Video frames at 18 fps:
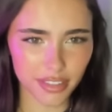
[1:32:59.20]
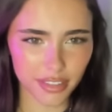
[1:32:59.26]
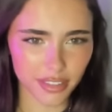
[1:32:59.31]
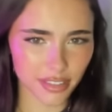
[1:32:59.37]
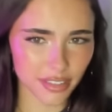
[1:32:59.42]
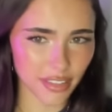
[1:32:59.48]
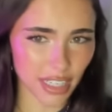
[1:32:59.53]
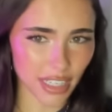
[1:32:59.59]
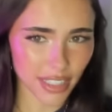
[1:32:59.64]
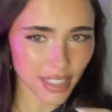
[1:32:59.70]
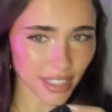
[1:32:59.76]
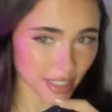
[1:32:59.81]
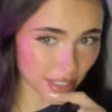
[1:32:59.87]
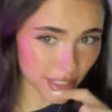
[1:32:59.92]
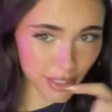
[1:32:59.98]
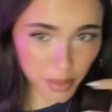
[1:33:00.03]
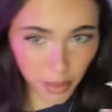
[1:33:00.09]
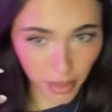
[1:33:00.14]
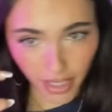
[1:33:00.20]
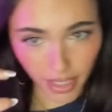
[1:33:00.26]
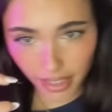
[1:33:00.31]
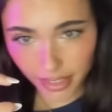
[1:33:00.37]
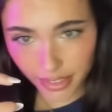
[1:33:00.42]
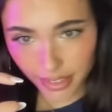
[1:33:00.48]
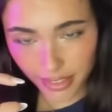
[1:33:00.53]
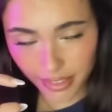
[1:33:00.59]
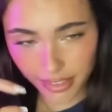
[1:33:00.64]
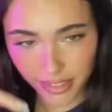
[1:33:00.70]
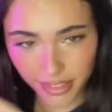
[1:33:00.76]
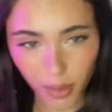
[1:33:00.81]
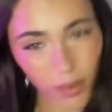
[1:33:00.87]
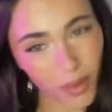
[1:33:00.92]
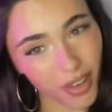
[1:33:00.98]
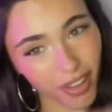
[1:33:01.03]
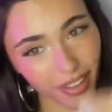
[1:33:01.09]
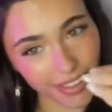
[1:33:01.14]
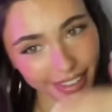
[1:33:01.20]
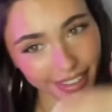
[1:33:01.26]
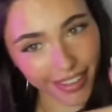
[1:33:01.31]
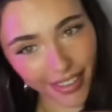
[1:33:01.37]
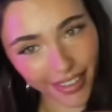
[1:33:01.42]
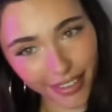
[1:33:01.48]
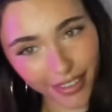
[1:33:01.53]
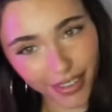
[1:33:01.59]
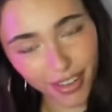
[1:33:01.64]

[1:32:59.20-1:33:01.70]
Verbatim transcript: I eat it this way, or I'll like cut it off.